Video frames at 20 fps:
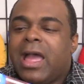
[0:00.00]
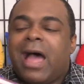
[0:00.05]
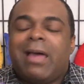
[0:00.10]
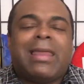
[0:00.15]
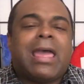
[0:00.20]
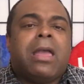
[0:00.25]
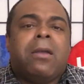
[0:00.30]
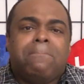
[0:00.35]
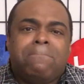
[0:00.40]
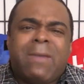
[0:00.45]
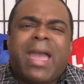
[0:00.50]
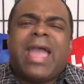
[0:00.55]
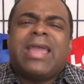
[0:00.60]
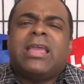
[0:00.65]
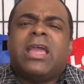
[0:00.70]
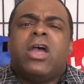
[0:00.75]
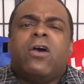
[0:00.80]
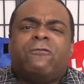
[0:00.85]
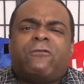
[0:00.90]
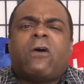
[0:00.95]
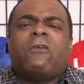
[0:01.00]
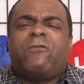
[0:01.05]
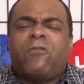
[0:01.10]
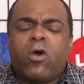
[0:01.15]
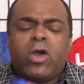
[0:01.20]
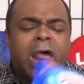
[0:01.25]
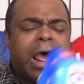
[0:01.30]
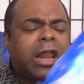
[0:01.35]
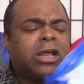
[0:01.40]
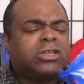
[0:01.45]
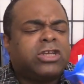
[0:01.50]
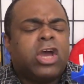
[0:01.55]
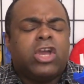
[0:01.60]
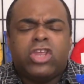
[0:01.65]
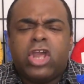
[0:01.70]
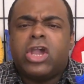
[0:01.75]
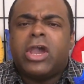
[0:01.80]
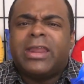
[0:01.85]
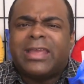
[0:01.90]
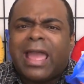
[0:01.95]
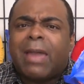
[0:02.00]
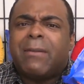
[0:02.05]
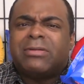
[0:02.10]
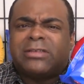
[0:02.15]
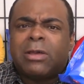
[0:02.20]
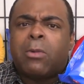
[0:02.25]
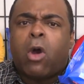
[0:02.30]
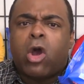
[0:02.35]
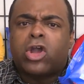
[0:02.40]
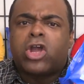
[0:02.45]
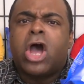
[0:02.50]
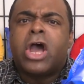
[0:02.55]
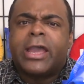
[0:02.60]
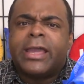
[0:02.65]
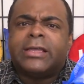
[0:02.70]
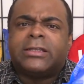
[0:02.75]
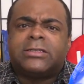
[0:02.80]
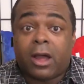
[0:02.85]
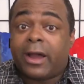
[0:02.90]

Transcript: I'm like, Maggie, for $4, you could've gave me some more cookies.